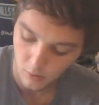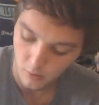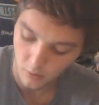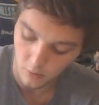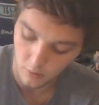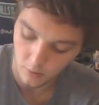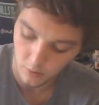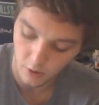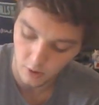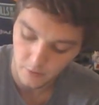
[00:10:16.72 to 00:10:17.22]

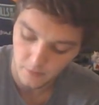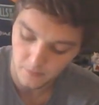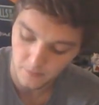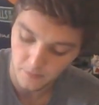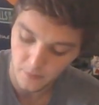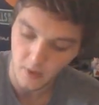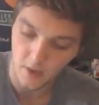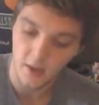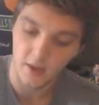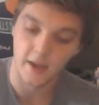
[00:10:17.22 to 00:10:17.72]
Okay,
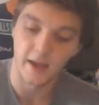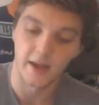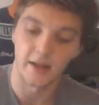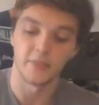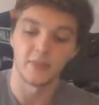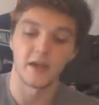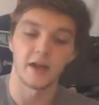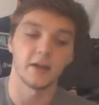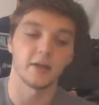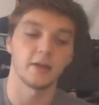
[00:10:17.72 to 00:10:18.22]
and
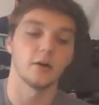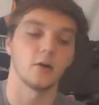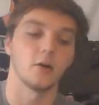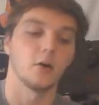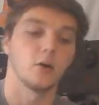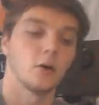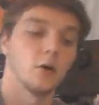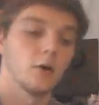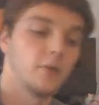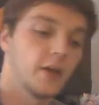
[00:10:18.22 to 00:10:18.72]
that
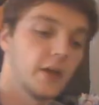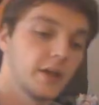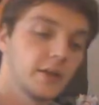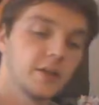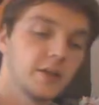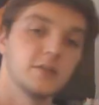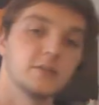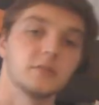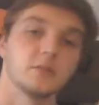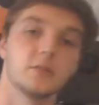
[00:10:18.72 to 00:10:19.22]

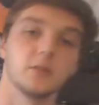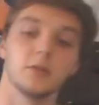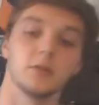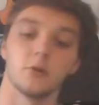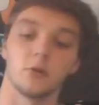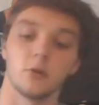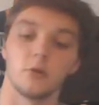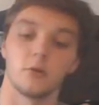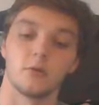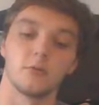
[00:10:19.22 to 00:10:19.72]
is
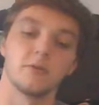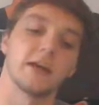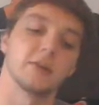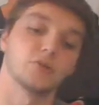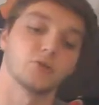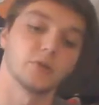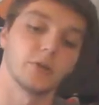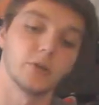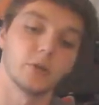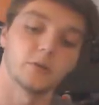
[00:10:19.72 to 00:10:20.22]
your
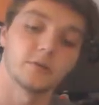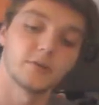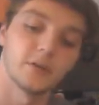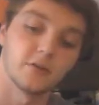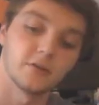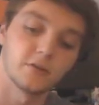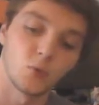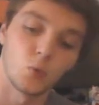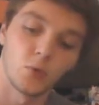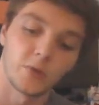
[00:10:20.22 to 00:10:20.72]
natural killer
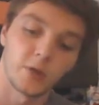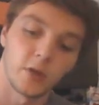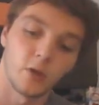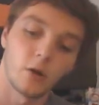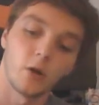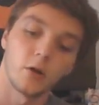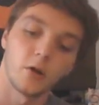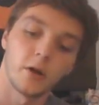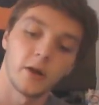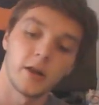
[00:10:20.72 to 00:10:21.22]
cells, what they
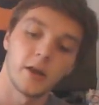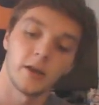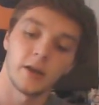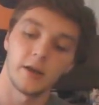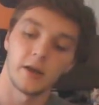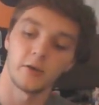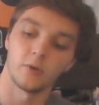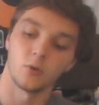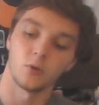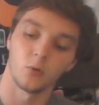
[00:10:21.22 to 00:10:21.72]
are and
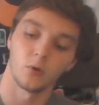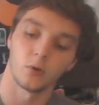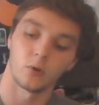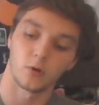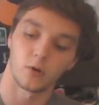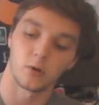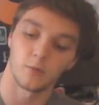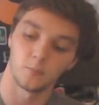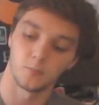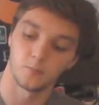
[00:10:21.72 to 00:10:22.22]
how they work.
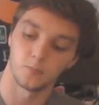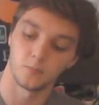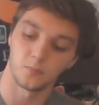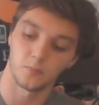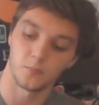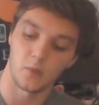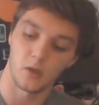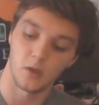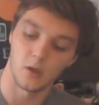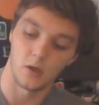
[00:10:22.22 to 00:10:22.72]

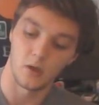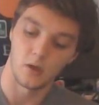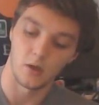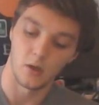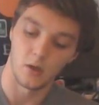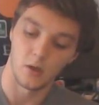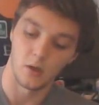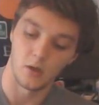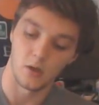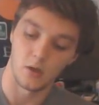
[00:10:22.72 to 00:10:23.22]

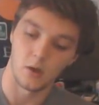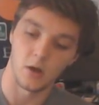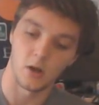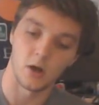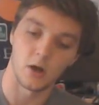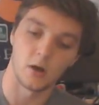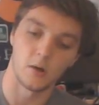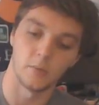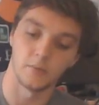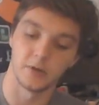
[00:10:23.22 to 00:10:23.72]

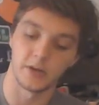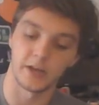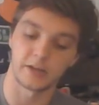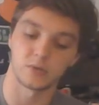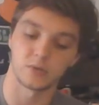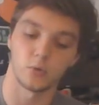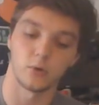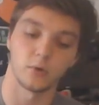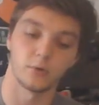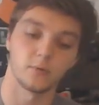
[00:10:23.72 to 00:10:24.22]

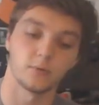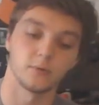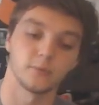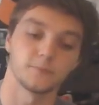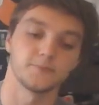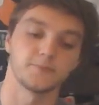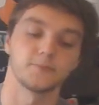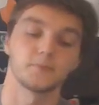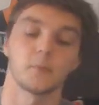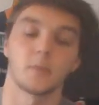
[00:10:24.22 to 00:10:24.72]
Next one,
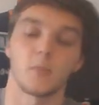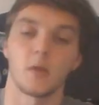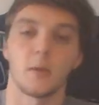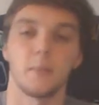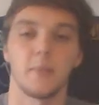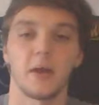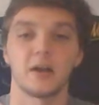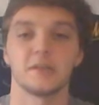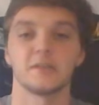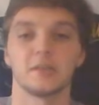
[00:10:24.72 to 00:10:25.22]

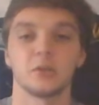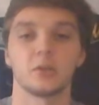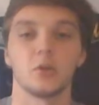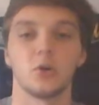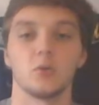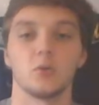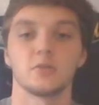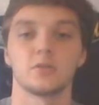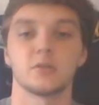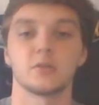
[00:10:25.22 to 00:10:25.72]
passing
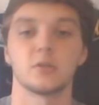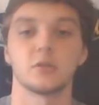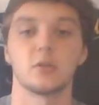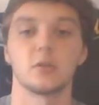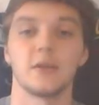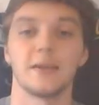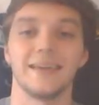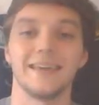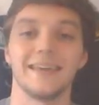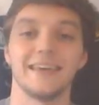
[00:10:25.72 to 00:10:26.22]
notes
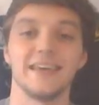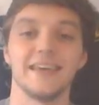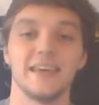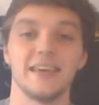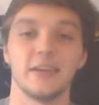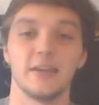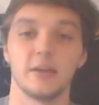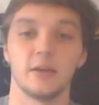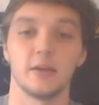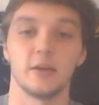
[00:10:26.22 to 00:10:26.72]

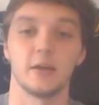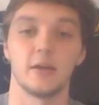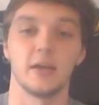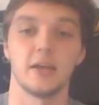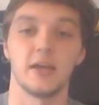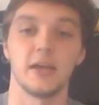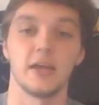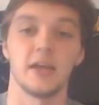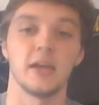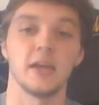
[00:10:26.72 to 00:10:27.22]
in.
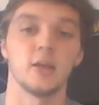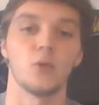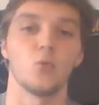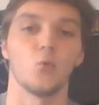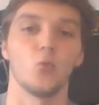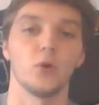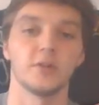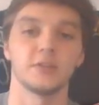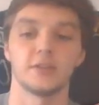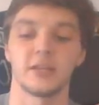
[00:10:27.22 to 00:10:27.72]

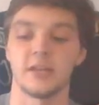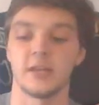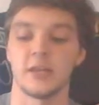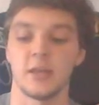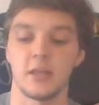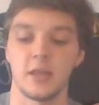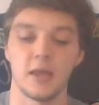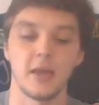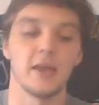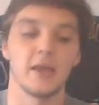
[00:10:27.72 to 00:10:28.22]
What is
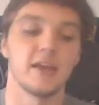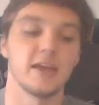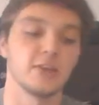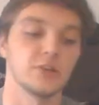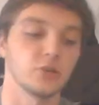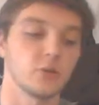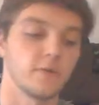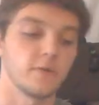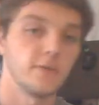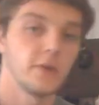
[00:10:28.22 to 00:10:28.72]
in?
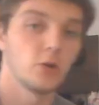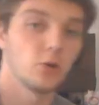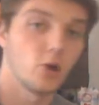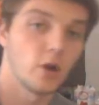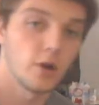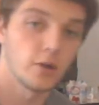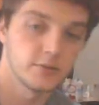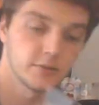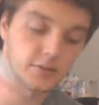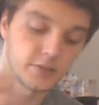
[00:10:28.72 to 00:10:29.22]

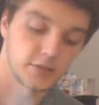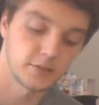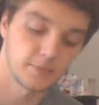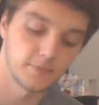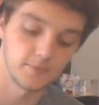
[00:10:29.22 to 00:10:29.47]
Interferons.